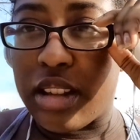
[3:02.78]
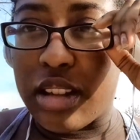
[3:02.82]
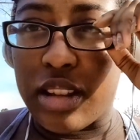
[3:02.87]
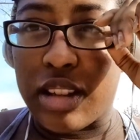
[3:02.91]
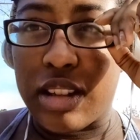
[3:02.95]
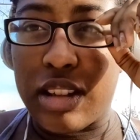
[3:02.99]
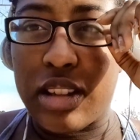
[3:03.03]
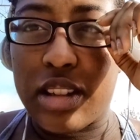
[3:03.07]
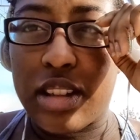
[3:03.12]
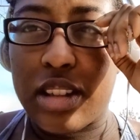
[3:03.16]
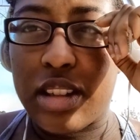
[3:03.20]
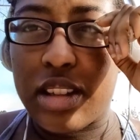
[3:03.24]

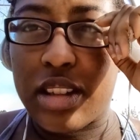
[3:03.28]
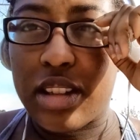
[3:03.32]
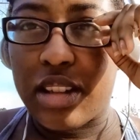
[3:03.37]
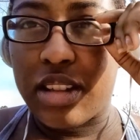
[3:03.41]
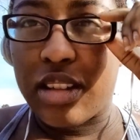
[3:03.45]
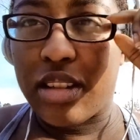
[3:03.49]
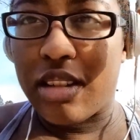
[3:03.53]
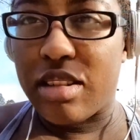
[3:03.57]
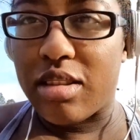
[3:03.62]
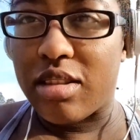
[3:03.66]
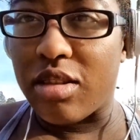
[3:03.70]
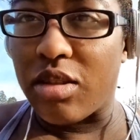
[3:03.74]
this
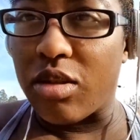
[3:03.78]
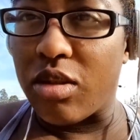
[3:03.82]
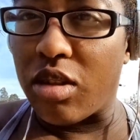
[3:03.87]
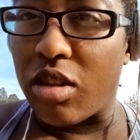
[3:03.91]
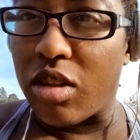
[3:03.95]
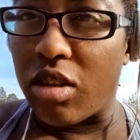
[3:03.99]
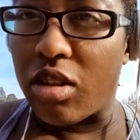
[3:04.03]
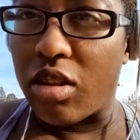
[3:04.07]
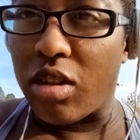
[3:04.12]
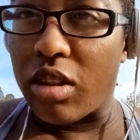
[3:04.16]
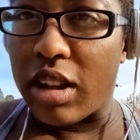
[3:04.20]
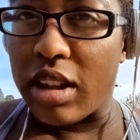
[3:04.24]
so
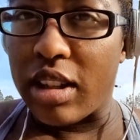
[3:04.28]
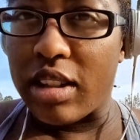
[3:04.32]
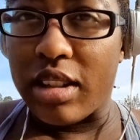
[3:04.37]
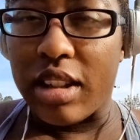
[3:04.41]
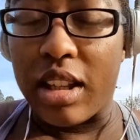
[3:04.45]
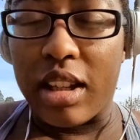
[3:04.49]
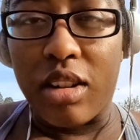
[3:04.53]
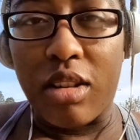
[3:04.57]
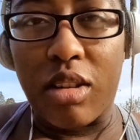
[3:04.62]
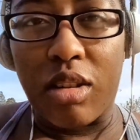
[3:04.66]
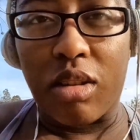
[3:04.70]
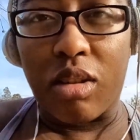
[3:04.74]
called, as
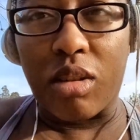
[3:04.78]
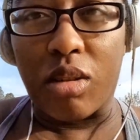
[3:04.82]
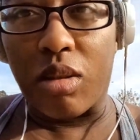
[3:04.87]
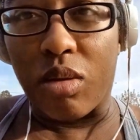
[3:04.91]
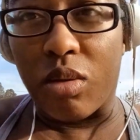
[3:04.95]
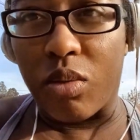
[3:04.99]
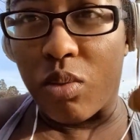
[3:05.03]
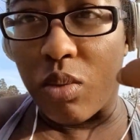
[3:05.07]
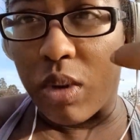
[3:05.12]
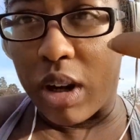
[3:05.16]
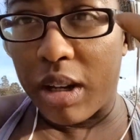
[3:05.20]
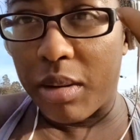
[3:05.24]
they call,
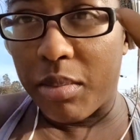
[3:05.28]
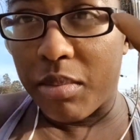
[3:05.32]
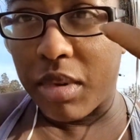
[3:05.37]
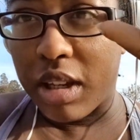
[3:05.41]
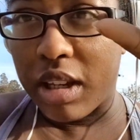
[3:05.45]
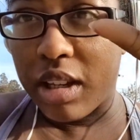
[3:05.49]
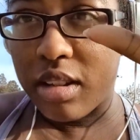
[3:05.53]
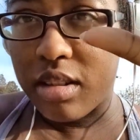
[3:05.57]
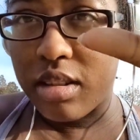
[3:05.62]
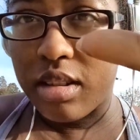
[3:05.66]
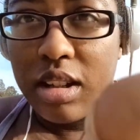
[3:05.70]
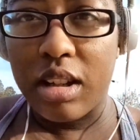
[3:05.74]
white
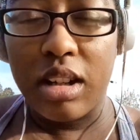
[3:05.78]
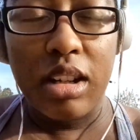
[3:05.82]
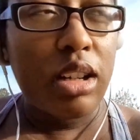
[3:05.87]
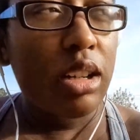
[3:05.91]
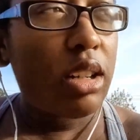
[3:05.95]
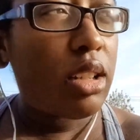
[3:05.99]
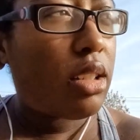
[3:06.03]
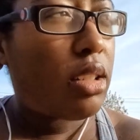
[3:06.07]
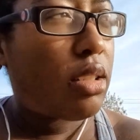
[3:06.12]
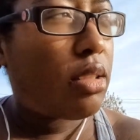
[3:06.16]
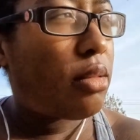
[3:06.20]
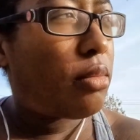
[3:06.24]
man's
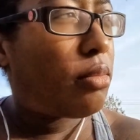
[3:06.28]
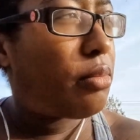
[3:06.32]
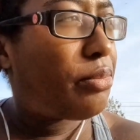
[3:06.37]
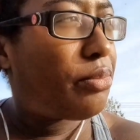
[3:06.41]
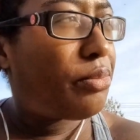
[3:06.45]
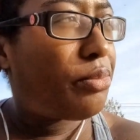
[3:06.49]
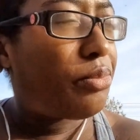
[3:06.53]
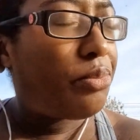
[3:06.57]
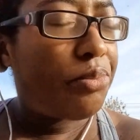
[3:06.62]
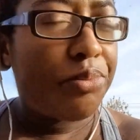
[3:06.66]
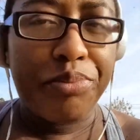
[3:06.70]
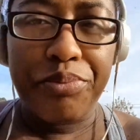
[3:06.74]
God,
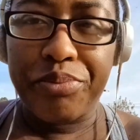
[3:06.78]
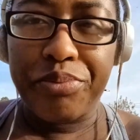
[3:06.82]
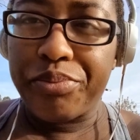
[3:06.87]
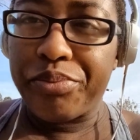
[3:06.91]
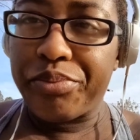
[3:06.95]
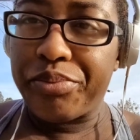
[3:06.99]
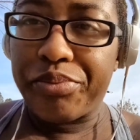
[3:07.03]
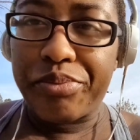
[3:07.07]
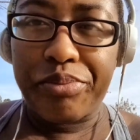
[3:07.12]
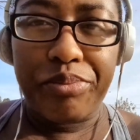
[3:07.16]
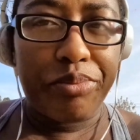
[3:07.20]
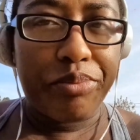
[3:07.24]

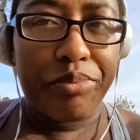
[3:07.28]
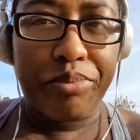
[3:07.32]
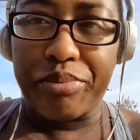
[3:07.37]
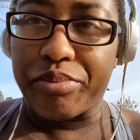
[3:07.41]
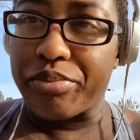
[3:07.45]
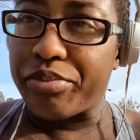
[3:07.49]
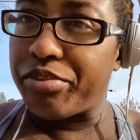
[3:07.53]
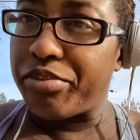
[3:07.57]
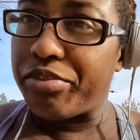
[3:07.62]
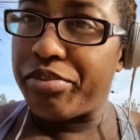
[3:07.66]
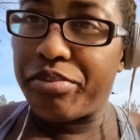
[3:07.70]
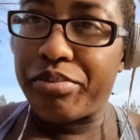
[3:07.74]

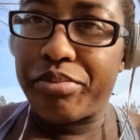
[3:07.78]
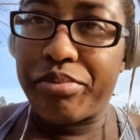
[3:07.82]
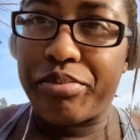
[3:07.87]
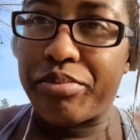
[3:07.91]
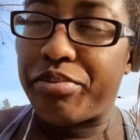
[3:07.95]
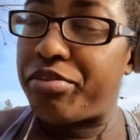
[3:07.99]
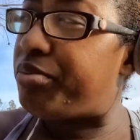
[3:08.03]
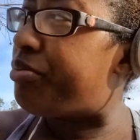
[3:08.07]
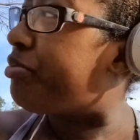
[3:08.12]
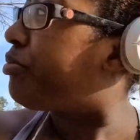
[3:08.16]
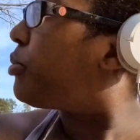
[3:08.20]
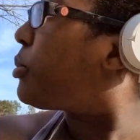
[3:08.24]

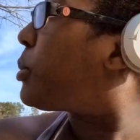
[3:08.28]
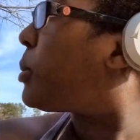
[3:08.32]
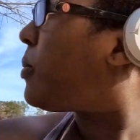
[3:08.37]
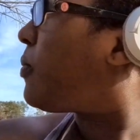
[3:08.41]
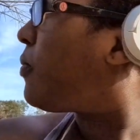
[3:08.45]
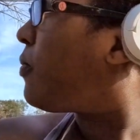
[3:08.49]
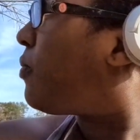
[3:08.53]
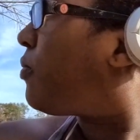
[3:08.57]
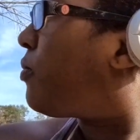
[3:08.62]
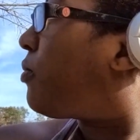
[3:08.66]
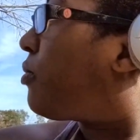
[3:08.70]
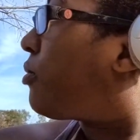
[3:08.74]
mm-mm.
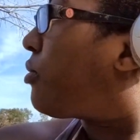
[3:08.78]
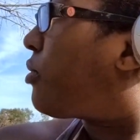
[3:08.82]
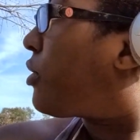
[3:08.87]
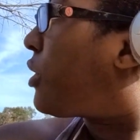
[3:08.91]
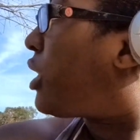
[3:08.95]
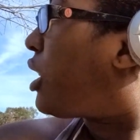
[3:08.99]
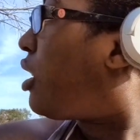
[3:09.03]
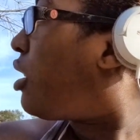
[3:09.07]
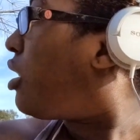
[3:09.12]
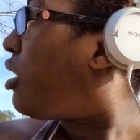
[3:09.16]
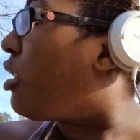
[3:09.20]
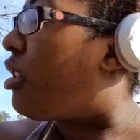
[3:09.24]

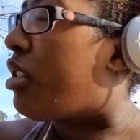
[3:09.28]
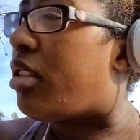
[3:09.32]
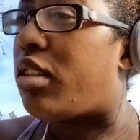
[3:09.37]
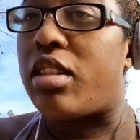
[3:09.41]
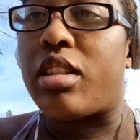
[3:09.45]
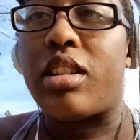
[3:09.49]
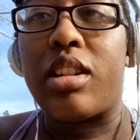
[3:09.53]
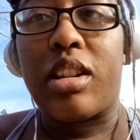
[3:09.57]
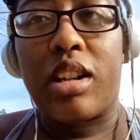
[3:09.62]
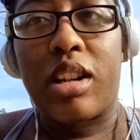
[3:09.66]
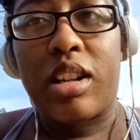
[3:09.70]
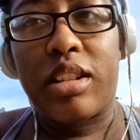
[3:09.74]
The
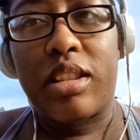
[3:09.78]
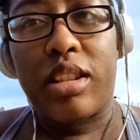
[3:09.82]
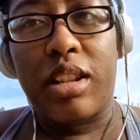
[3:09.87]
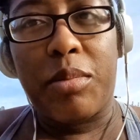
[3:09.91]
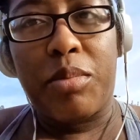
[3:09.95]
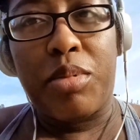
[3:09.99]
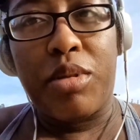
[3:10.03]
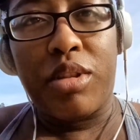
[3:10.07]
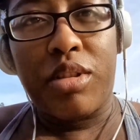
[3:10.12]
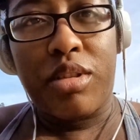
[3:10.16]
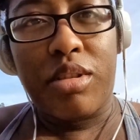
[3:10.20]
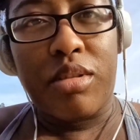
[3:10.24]
God they
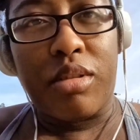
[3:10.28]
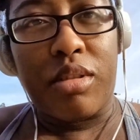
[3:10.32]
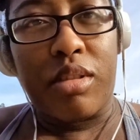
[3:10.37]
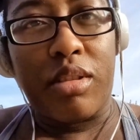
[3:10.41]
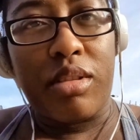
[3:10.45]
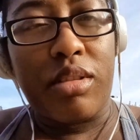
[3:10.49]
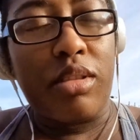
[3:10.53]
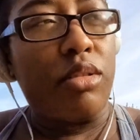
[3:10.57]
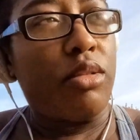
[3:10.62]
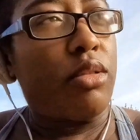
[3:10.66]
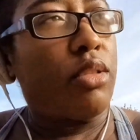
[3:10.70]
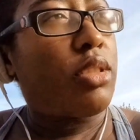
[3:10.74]
pushed on
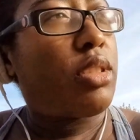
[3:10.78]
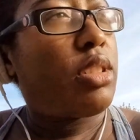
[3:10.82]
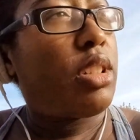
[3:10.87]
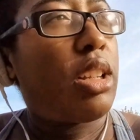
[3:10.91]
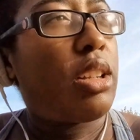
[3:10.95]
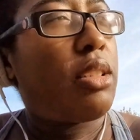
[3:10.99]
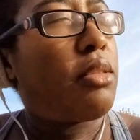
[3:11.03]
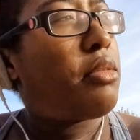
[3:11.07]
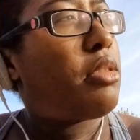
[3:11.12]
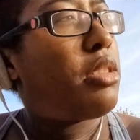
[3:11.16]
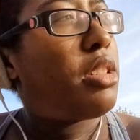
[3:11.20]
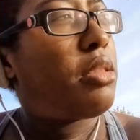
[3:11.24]
us during
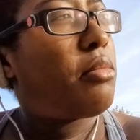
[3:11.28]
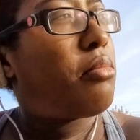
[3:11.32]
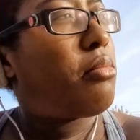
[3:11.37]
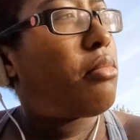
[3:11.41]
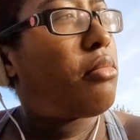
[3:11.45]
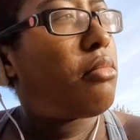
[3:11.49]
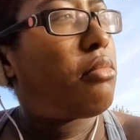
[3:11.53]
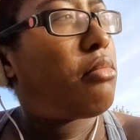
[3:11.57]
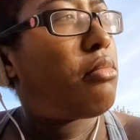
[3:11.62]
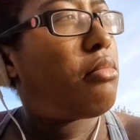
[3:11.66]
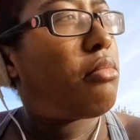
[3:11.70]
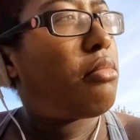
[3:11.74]
slavery,
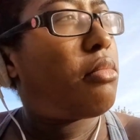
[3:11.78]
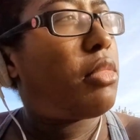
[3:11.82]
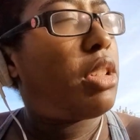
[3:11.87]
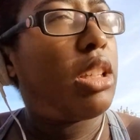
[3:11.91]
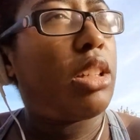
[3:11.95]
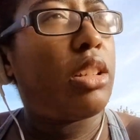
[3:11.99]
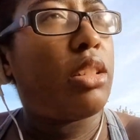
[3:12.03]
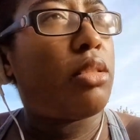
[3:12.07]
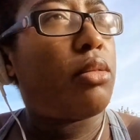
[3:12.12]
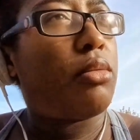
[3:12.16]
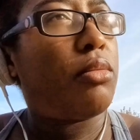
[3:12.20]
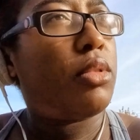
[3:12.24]
mm-mm,
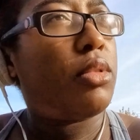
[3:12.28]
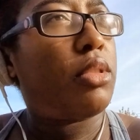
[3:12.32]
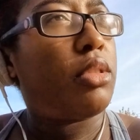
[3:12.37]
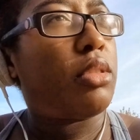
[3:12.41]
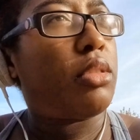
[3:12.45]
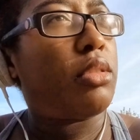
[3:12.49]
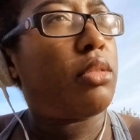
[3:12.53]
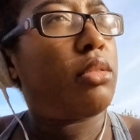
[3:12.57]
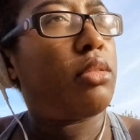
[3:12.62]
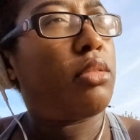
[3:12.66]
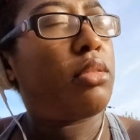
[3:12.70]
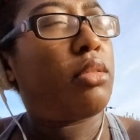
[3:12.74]
he ain't the one.